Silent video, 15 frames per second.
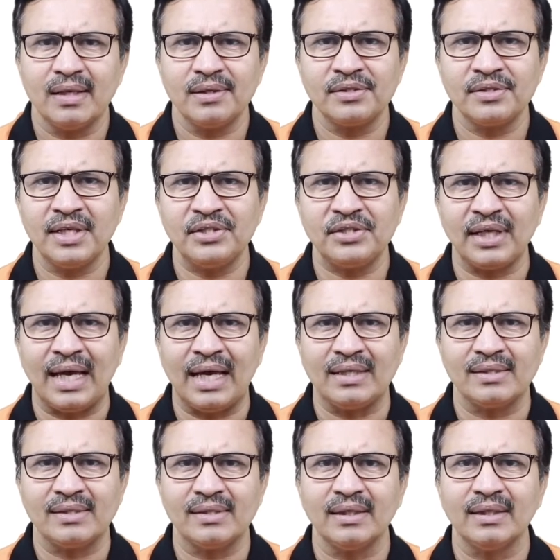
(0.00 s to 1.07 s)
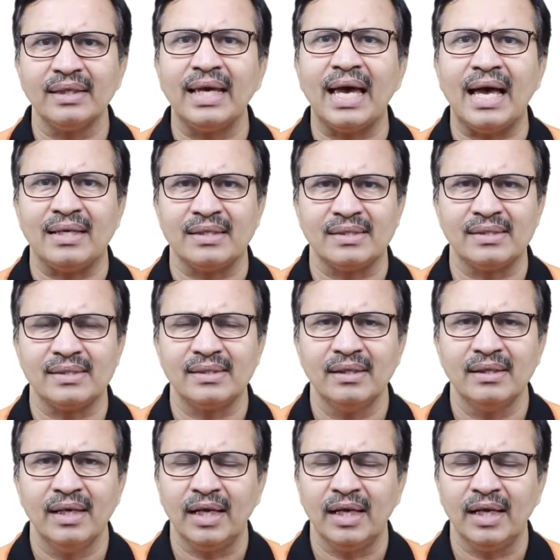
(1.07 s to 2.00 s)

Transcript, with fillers: such as GaAs.